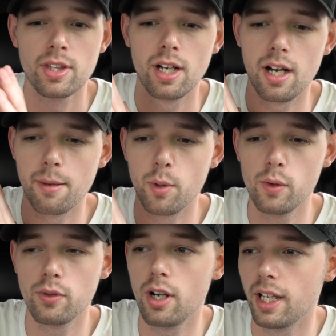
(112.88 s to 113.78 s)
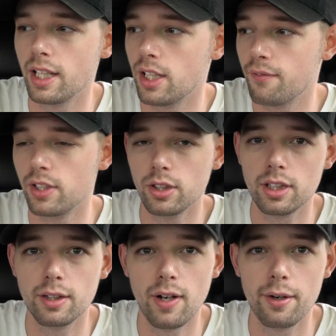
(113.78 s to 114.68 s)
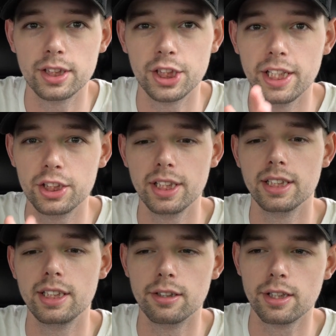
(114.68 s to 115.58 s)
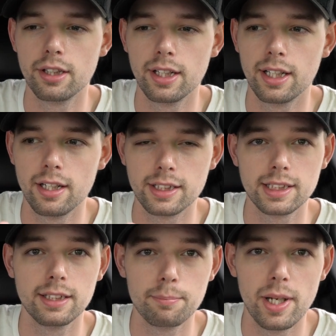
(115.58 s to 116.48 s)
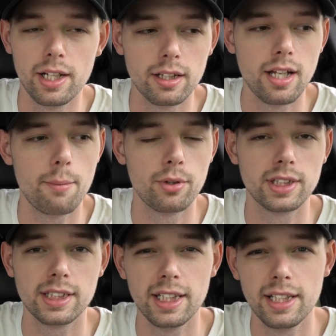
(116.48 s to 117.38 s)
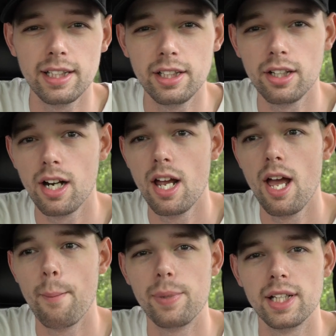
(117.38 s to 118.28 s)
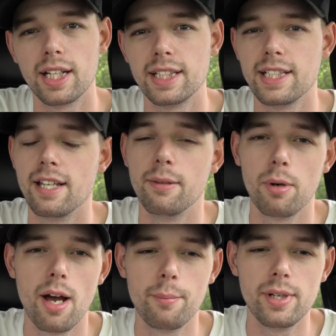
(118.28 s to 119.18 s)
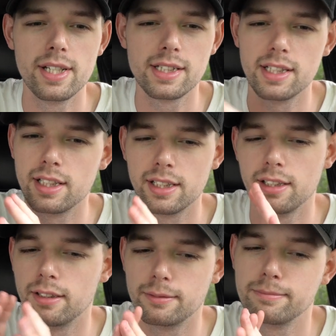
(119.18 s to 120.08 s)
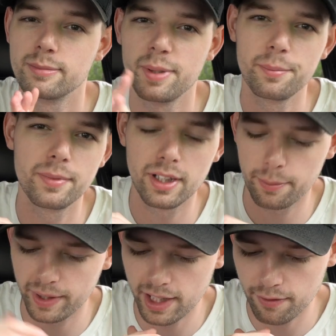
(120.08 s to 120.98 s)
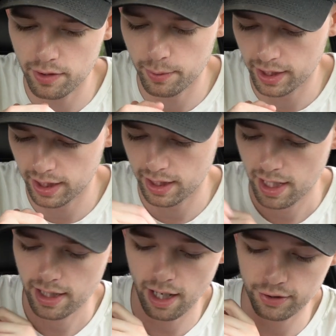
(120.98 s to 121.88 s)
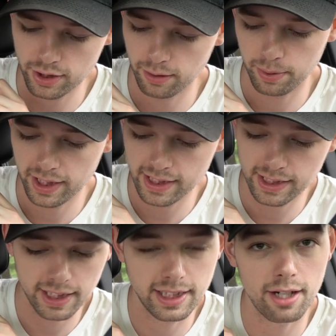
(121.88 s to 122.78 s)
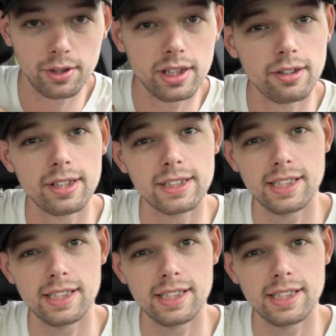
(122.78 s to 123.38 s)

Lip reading: overall I love the look of how it changed the interior and kind of made it a lot more sleek in here. But like I said, the problem is, you know, I'm a little bit iffy with it. Now, certain places like down here in the